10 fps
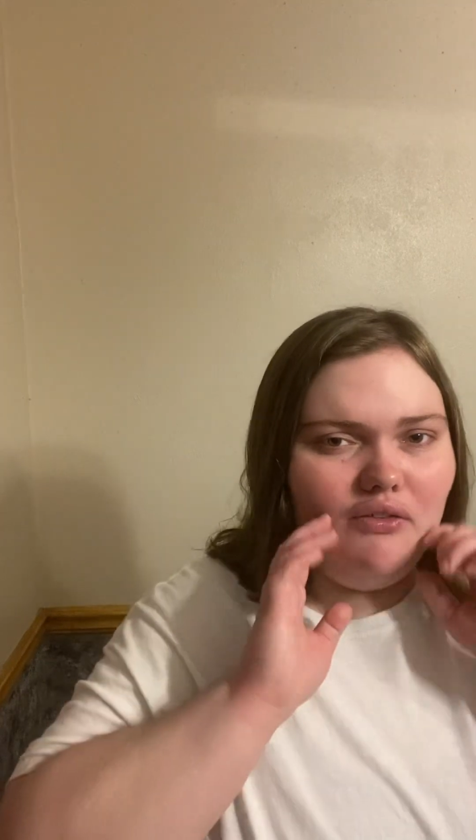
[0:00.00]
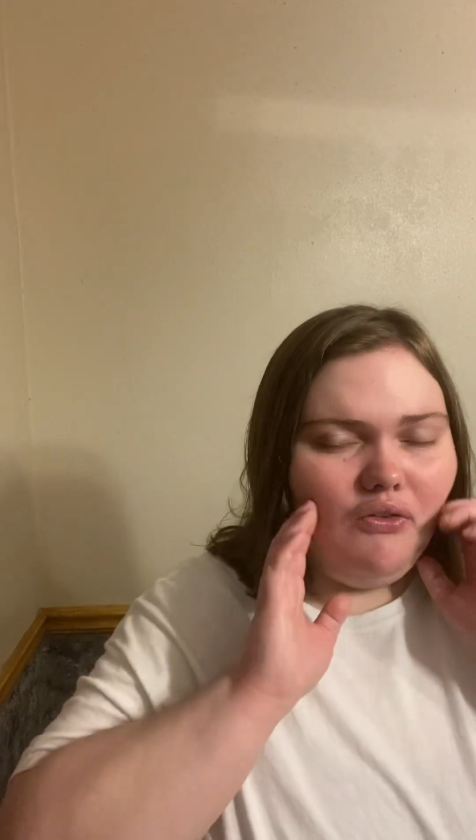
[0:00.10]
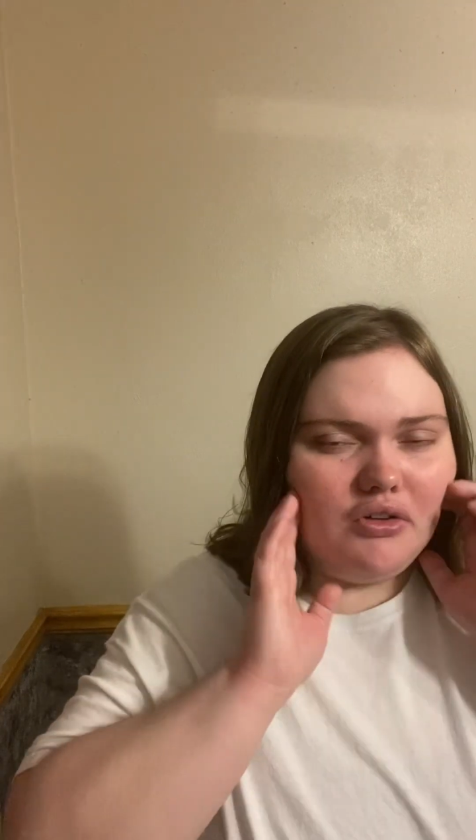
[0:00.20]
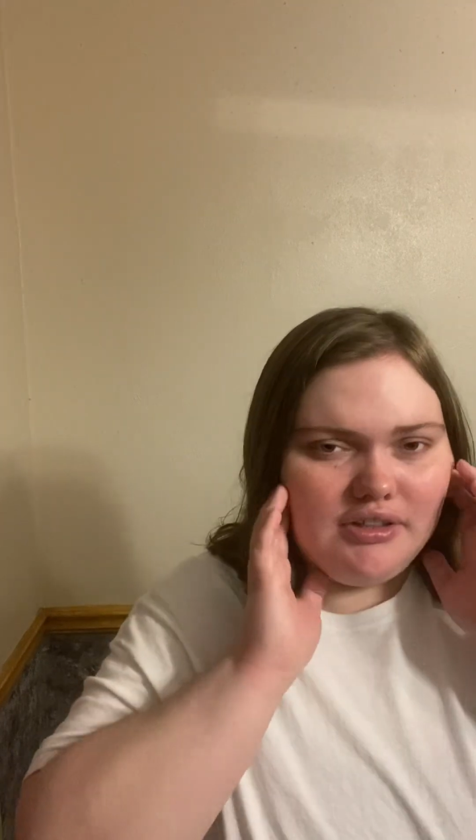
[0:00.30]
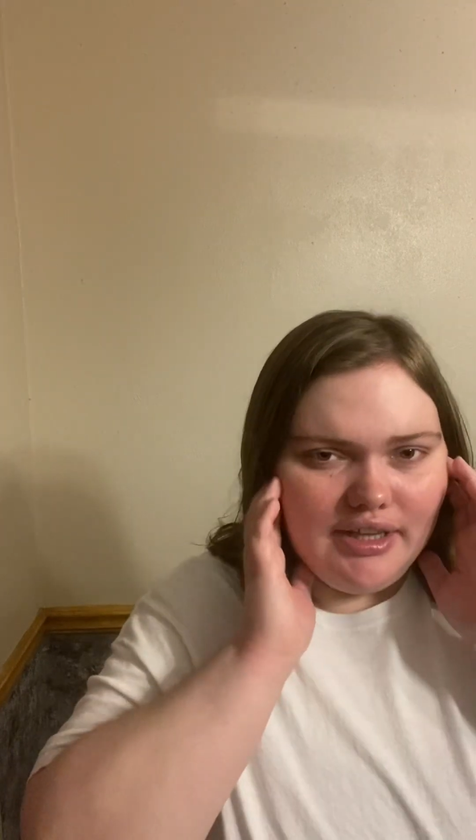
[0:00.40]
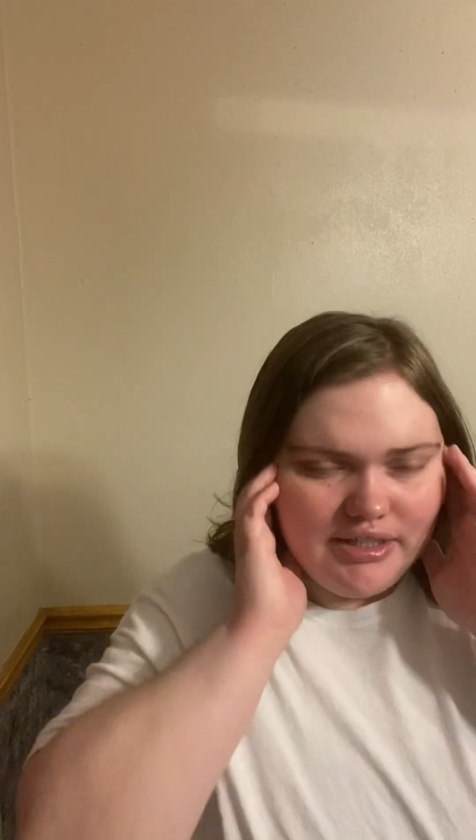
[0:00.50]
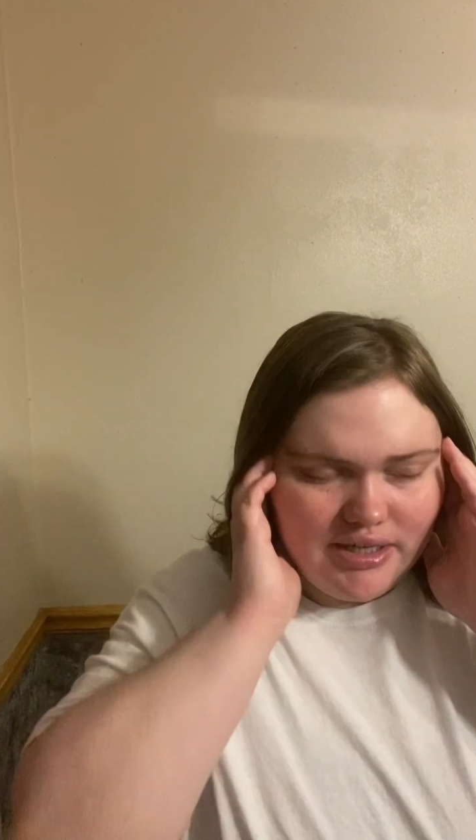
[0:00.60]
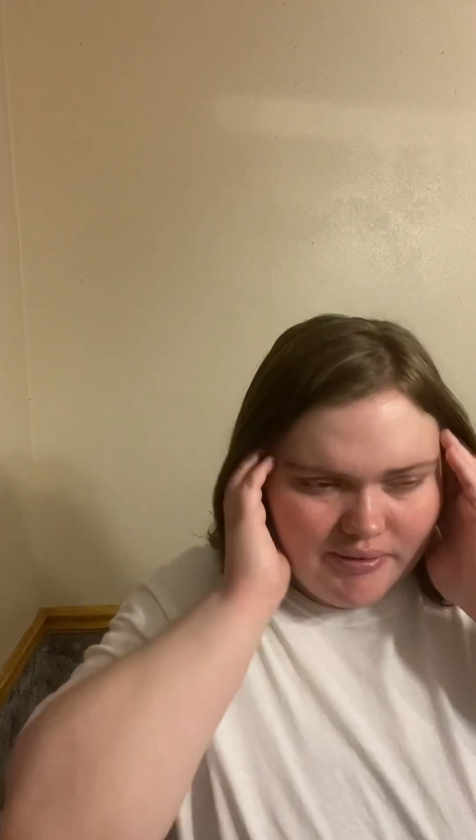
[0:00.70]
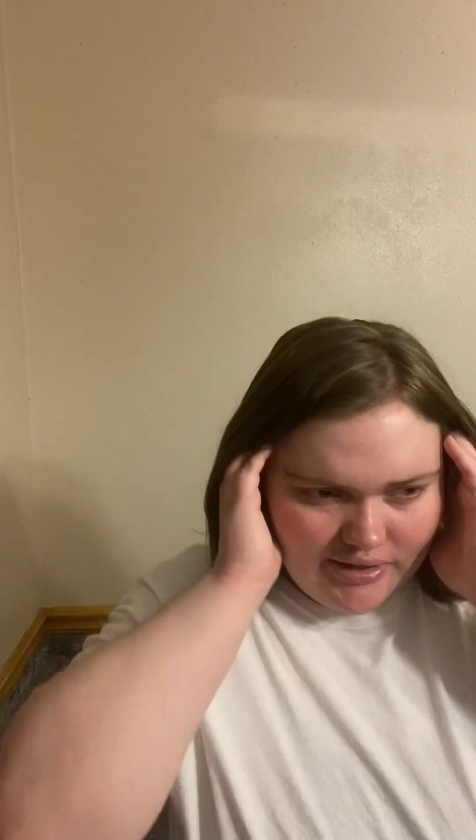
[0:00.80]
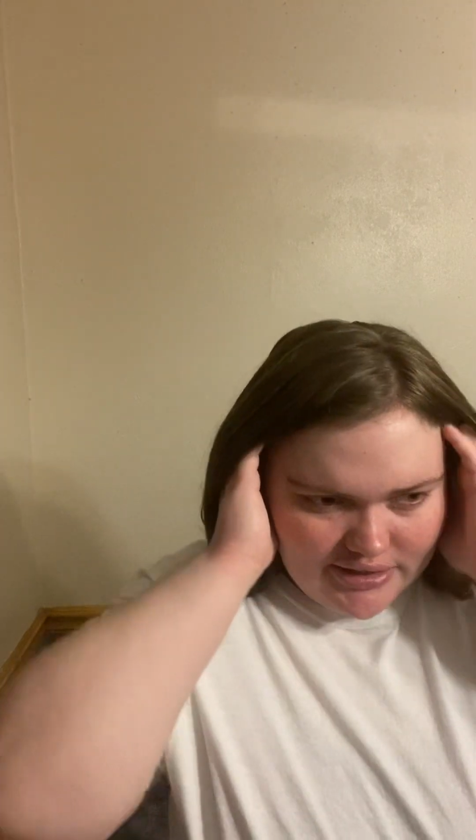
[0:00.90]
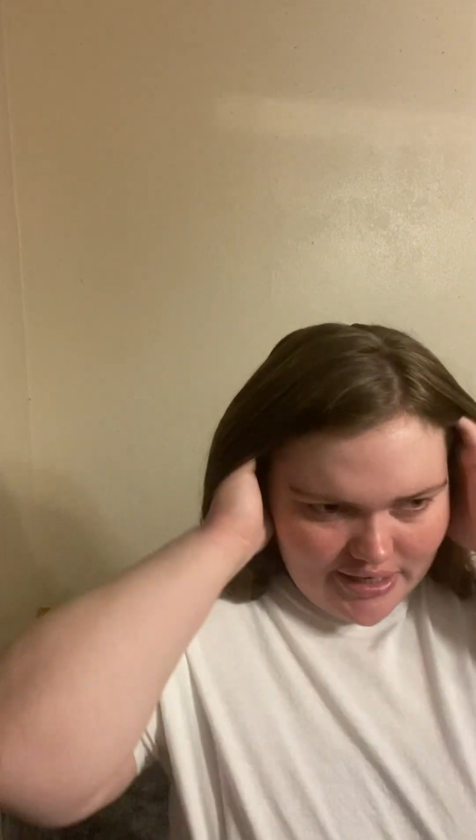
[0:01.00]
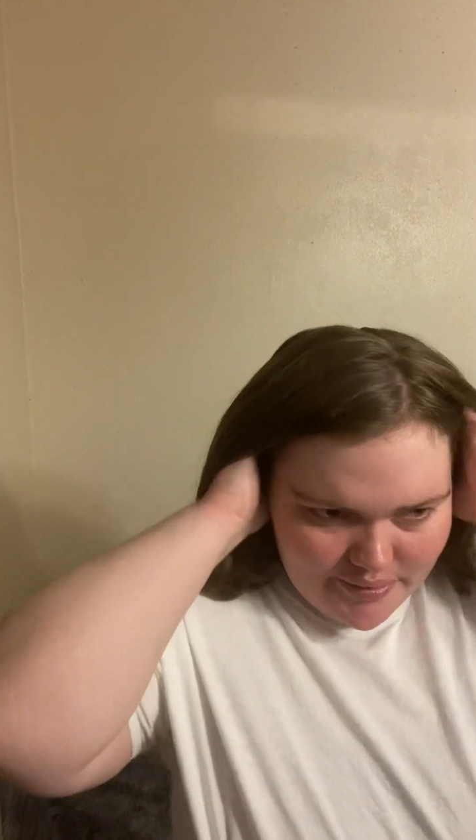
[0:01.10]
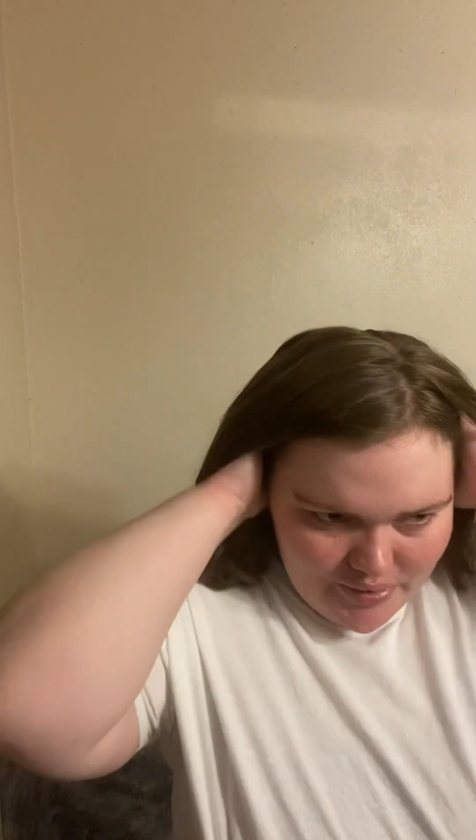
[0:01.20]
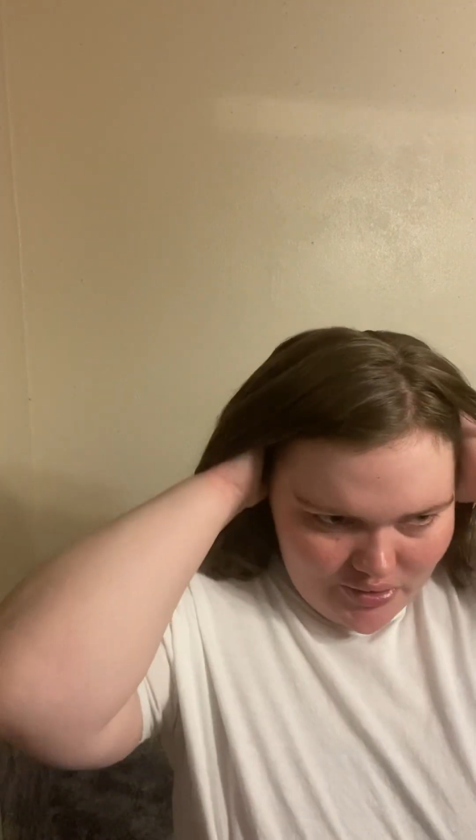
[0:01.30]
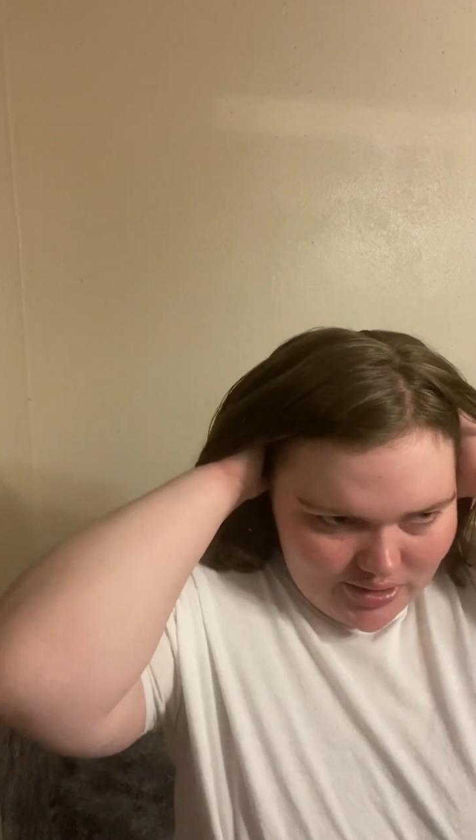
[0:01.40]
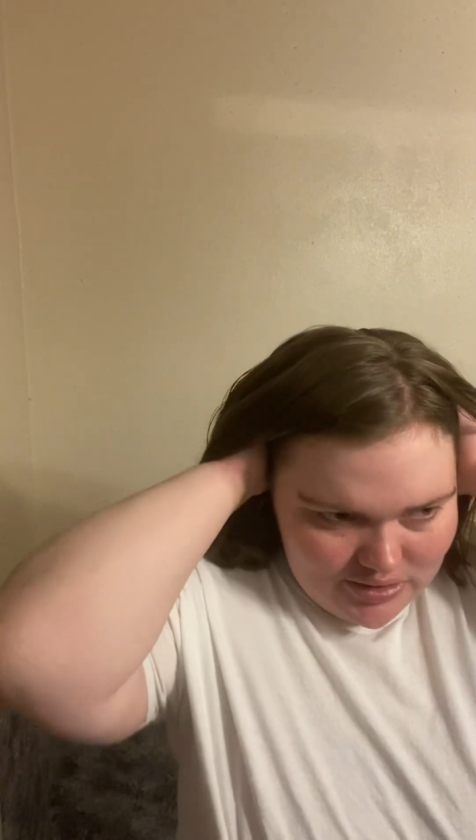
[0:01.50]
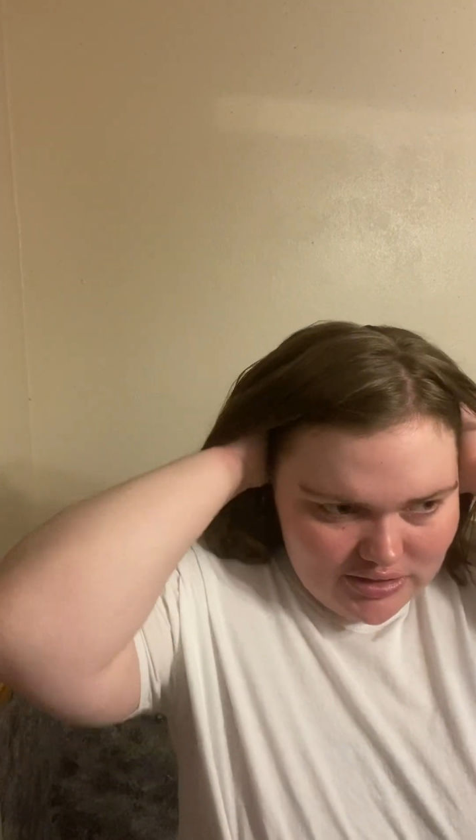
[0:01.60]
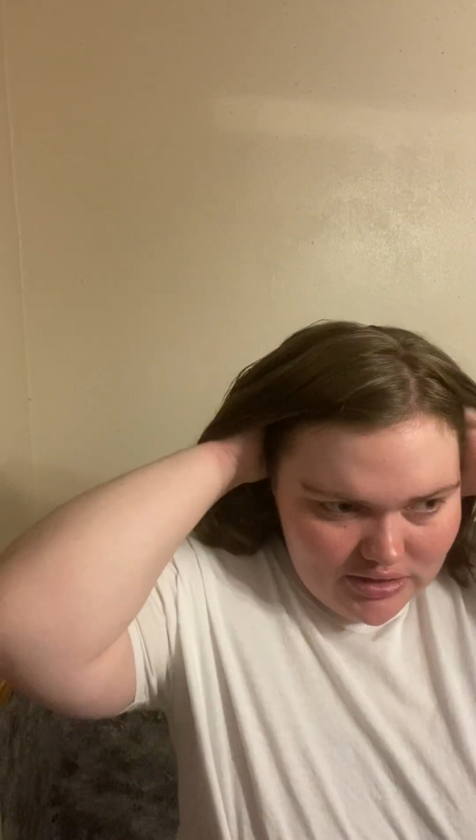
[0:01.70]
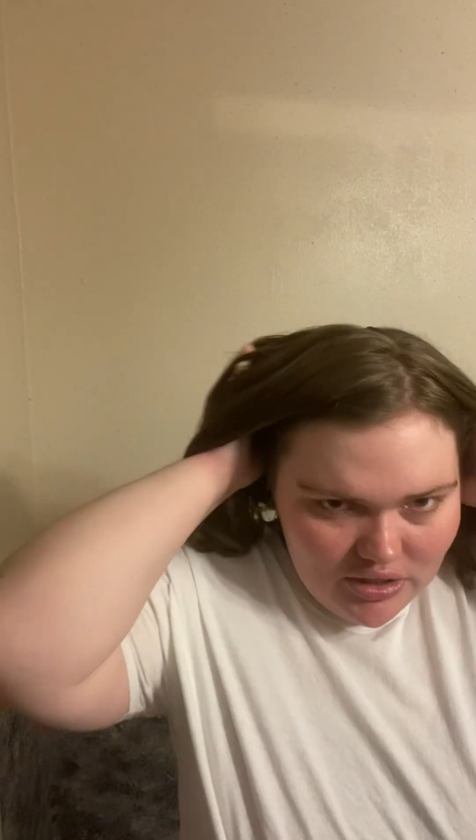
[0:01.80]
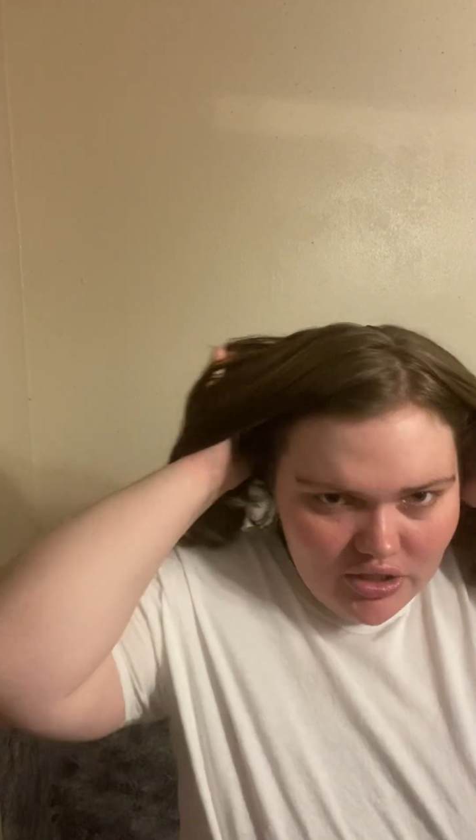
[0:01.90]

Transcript: fourth thing that I'm excited about is,